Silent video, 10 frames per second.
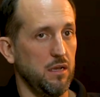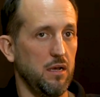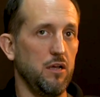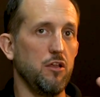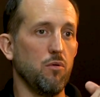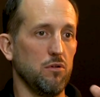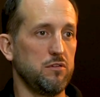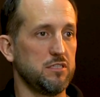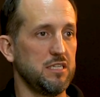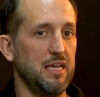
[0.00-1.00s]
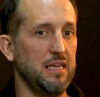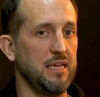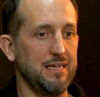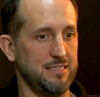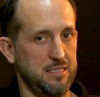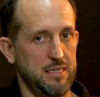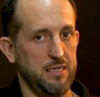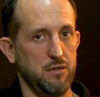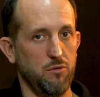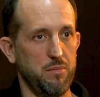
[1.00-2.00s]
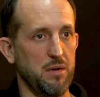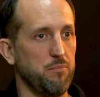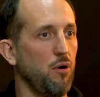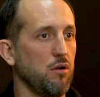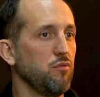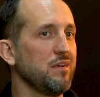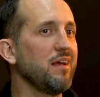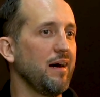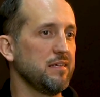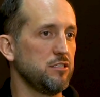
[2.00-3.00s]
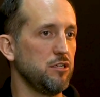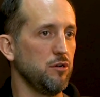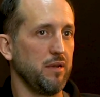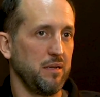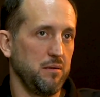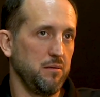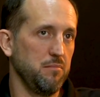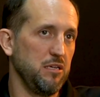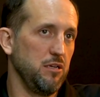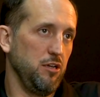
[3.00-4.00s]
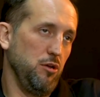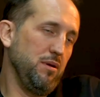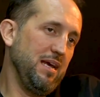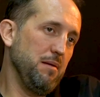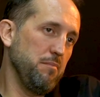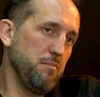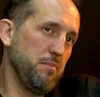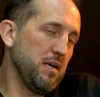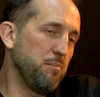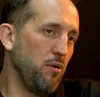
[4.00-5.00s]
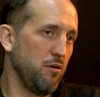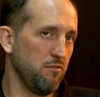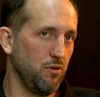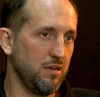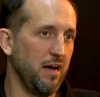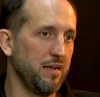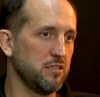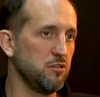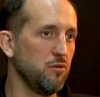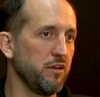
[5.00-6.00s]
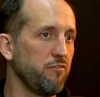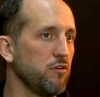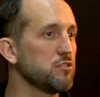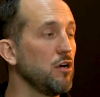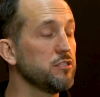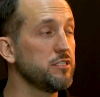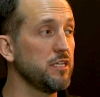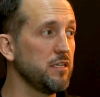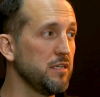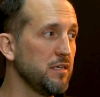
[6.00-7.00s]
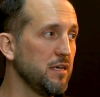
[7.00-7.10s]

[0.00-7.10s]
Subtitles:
You want to say yes, and you want to be a part of what God is doing, but you can't be a part of what God is doing if you're exhausted. Right.